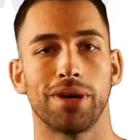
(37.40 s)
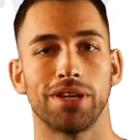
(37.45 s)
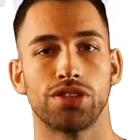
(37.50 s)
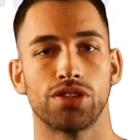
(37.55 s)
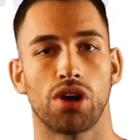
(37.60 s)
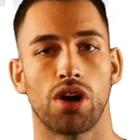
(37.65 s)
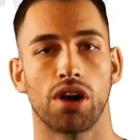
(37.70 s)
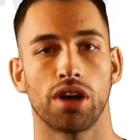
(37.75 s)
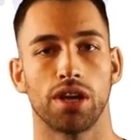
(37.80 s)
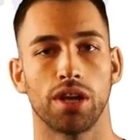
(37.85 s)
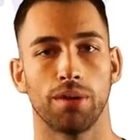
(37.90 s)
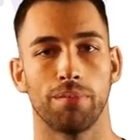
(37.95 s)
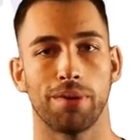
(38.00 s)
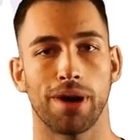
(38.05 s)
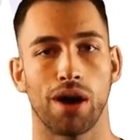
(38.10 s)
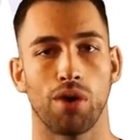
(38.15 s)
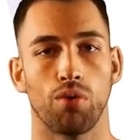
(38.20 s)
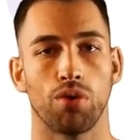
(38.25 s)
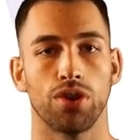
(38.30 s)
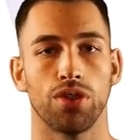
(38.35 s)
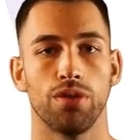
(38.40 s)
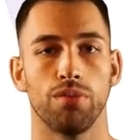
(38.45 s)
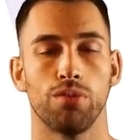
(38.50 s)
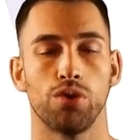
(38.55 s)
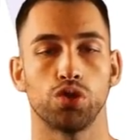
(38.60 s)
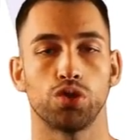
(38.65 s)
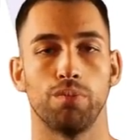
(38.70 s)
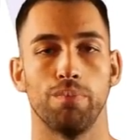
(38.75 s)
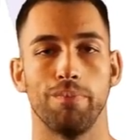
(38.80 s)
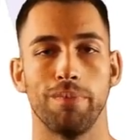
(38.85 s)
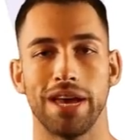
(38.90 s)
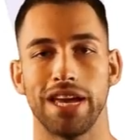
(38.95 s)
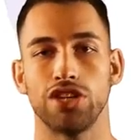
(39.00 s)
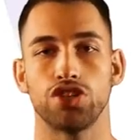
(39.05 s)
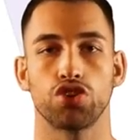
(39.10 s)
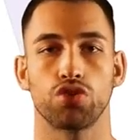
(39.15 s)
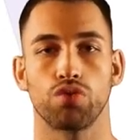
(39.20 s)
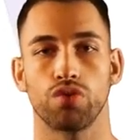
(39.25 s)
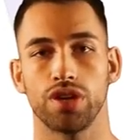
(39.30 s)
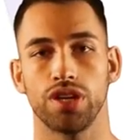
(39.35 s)
by talking about one of the most
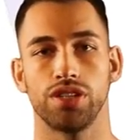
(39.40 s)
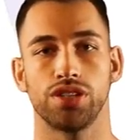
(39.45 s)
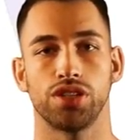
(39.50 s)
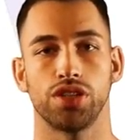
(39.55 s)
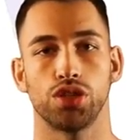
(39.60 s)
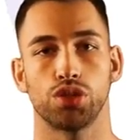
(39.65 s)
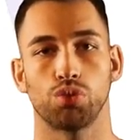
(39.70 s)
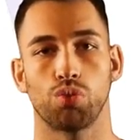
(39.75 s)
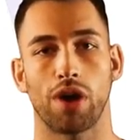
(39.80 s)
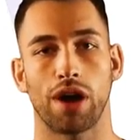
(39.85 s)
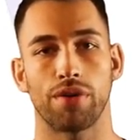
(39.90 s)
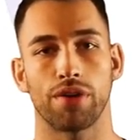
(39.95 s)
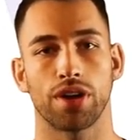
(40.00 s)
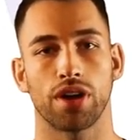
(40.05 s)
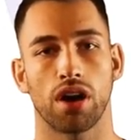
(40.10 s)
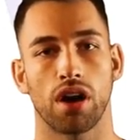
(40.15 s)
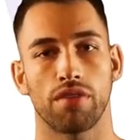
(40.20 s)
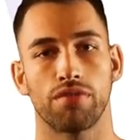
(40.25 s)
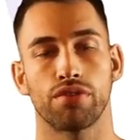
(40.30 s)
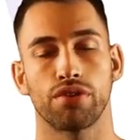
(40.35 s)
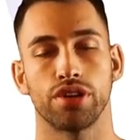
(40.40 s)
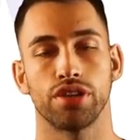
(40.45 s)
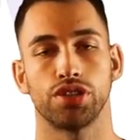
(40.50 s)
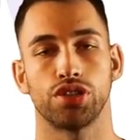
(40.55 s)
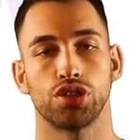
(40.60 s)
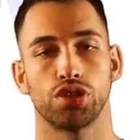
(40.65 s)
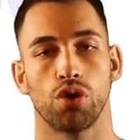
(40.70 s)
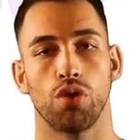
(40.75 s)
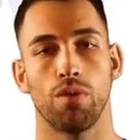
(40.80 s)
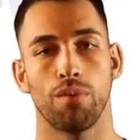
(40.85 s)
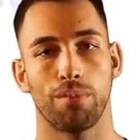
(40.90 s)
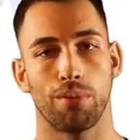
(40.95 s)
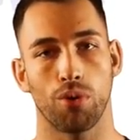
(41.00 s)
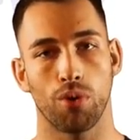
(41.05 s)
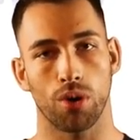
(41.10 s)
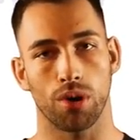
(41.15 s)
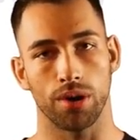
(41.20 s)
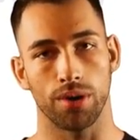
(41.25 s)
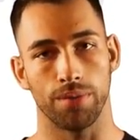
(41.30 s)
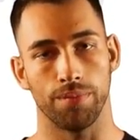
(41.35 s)
major reasons why recovery is so
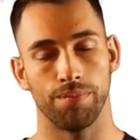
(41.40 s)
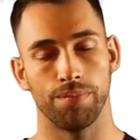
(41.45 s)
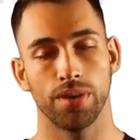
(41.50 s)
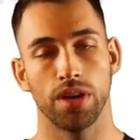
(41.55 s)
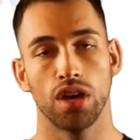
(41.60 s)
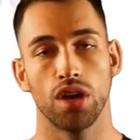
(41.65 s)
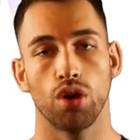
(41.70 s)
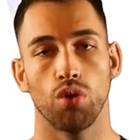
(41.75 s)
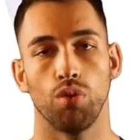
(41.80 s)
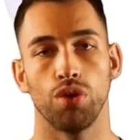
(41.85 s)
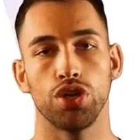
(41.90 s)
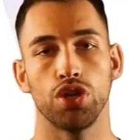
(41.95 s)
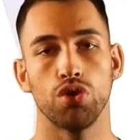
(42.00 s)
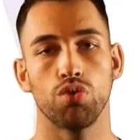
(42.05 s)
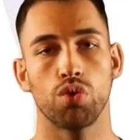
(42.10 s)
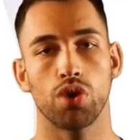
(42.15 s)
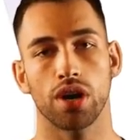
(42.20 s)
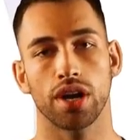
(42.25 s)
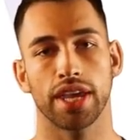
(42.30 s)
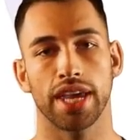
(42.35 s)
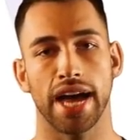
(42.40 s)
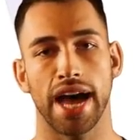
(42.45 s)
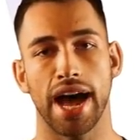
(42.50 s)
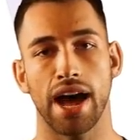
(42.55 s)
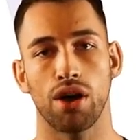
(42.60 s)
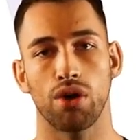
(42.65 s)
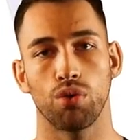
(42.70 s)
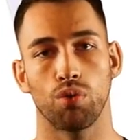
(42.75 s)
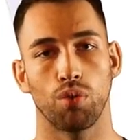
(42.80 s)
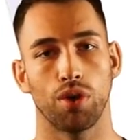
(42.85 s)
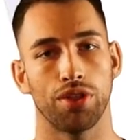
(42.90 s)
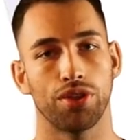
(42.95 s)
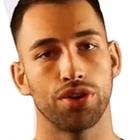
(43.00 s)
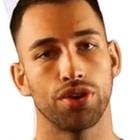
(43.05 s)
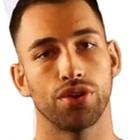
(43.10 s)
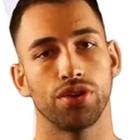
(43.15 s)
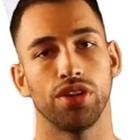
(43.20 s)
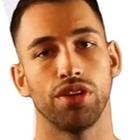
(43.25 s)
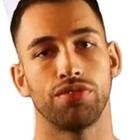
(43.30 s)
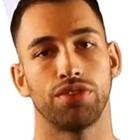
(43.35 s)
important. When you work out, whether
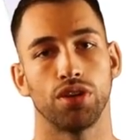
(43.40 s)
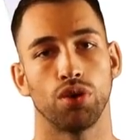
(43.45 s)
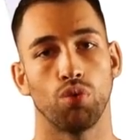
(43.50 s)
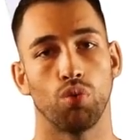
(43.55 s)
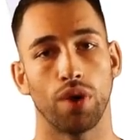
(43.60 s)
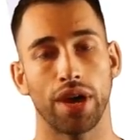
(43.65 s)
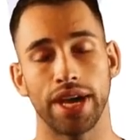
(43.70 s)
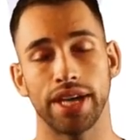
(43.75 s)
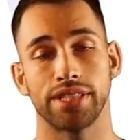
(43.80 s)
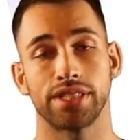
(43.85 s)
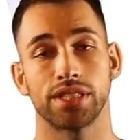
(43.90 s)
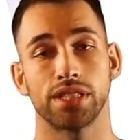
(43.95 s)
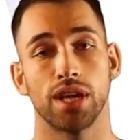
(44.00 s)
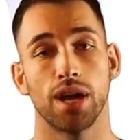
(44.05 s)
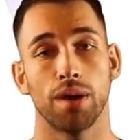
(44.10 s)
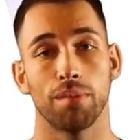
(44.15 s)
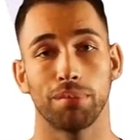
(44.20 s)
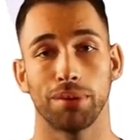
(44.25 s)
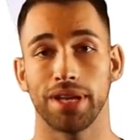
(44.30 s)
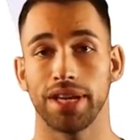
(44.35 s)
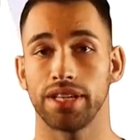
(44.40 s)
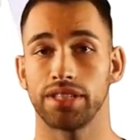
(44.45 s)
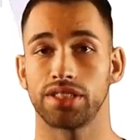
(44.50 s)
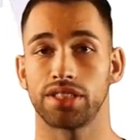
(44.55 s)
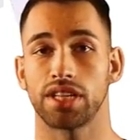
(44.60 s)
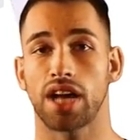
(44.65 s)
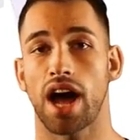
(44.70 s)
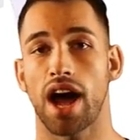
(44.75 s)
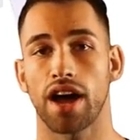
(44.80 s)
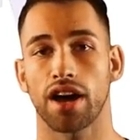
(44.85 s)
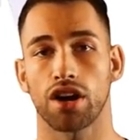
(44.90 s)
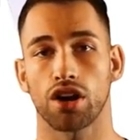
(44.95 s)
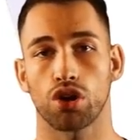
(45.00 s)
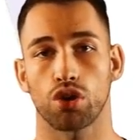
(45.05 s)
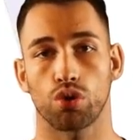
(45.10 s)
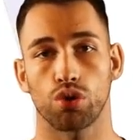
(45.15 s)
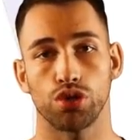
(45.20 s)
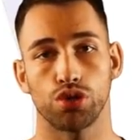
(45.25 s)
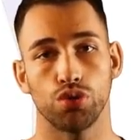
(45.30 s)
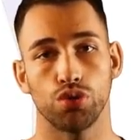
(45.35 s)
you're lifting weights, playing soccer, or